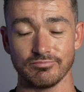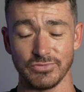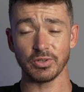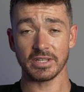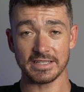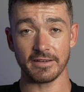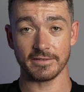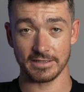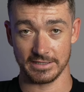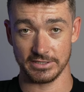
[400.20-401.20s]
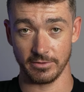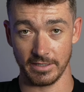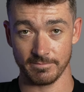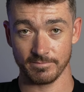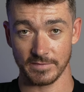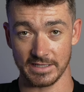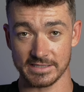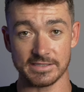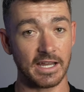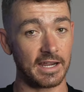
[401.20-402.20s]
you can definitely do it. It's
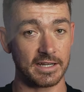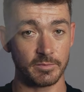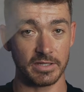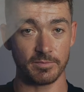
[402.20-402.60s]
not going to be